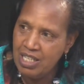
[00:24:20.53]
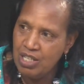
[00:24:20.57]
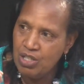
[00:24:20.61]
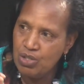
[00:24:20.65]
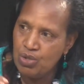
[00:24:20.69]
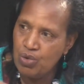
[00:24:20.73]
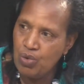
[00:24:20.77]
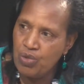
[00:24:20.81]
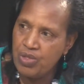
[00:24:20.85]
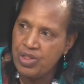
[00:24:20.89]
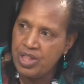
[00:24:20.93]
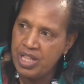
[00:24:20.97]

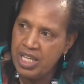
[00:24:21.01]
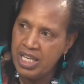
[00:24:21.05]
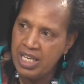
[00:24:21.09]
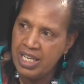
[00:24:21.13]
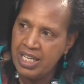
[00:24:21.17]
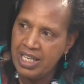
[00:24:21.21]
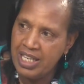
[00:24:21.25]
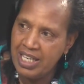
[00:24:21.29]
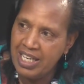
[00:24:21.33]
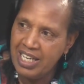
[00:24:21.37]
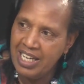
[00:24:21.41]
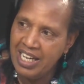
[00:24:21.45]
to
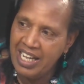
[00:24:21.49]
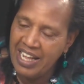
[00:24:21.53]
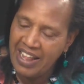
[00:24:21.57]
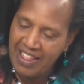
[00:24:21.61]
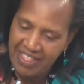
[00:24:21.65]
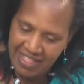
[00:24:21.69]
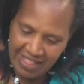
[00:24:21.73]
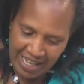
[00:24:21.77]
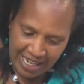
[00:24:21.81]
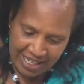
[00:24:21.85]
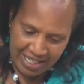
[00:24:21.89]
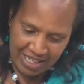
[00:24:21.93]
think
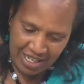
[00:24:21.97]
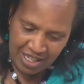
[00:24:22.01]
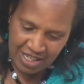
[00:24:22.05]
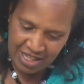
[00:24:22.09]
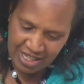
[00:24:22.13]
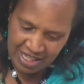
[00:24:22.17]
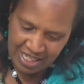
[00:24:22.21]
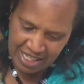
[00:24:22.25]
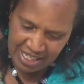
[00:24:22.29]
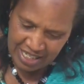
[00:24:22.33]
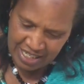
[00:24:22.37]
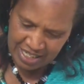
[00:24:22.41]
that
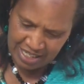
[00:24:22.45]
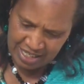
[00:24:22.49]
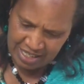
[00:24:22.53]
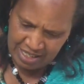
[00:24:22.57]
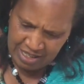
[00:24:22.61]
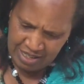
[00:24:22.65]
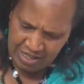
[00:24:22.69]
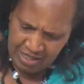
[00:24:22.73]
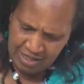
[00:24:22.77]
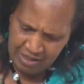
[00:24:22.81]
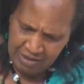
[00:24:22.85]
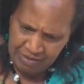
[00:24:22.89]
this